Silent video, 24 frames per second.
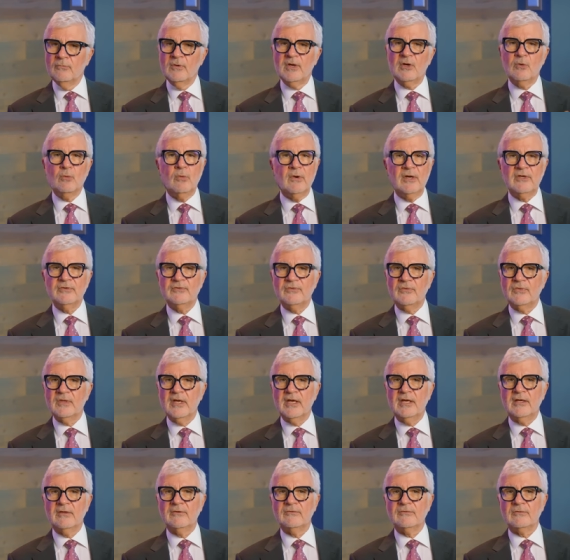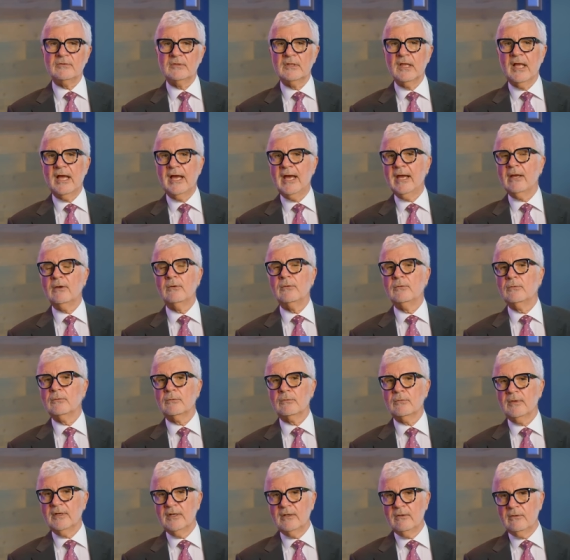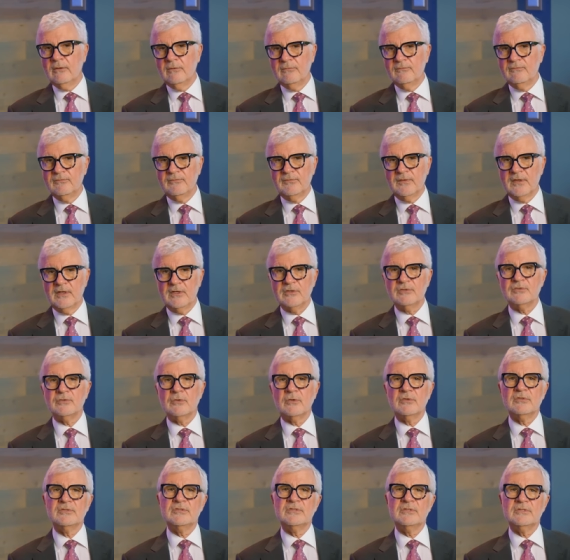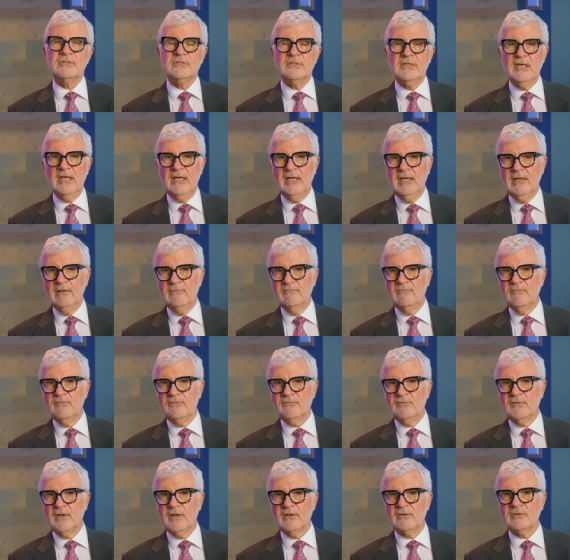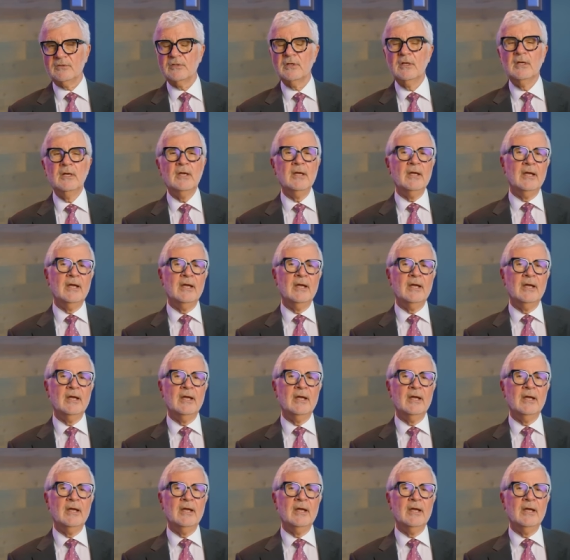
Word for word: Request things like grilled fish or steamed fish.